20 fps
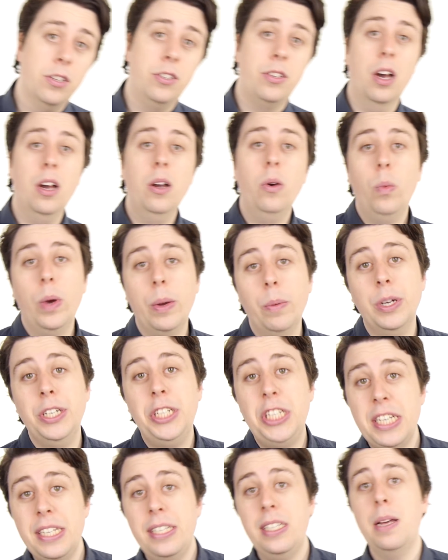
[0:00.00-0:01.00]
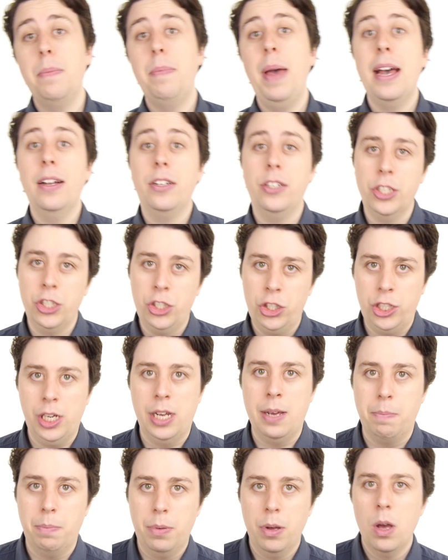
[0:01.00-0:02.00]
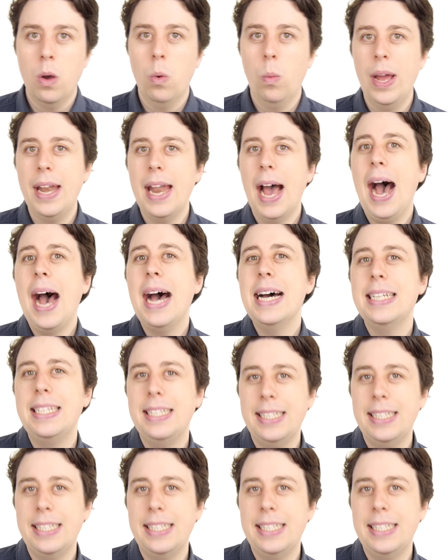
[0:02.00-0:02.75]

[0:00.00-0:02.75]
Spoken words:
So we were just about to ship when our